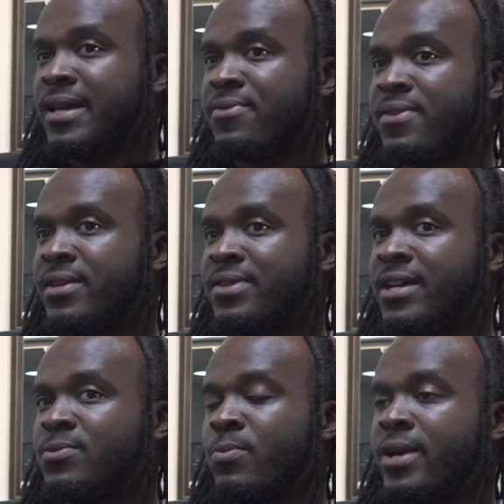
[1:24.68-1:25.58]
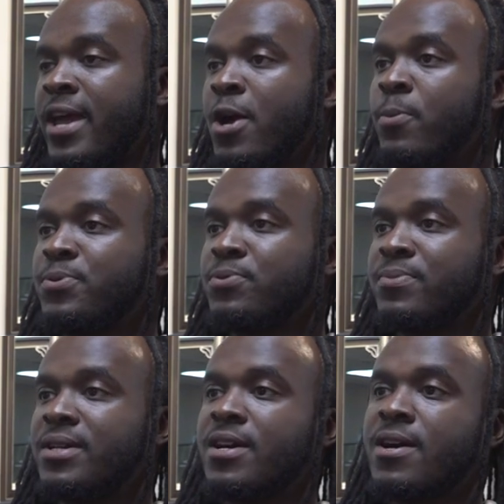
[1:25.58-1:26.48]
I think that's what helps you
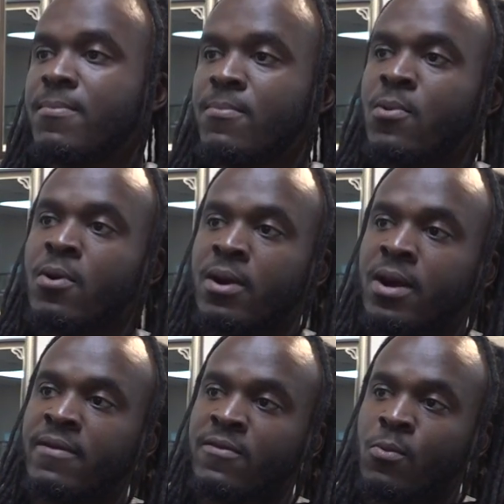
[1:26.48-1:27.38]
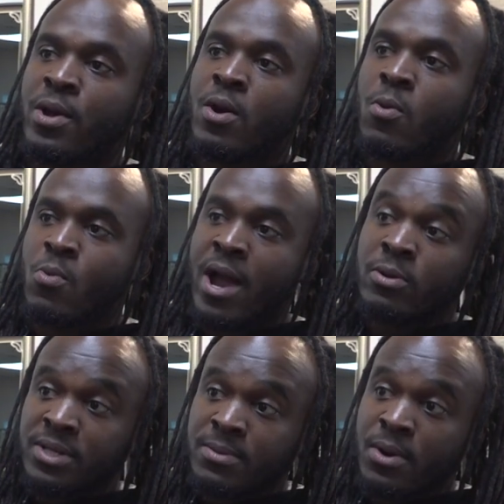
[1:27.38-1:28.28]
become more of a
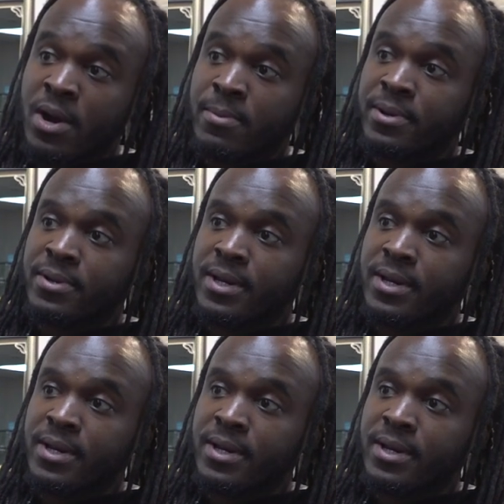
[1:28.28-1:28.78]
well-rounded barber. I